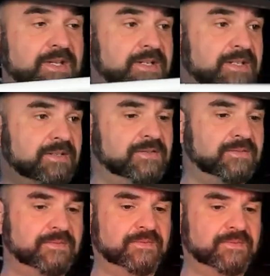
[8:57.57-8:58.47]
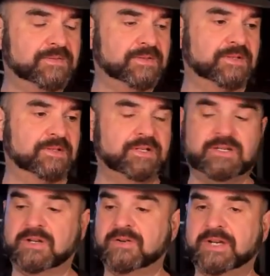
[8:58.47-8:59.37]
Leia's hilt?
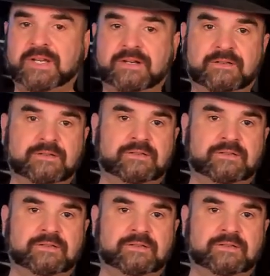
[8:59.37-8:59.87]
Go ahead.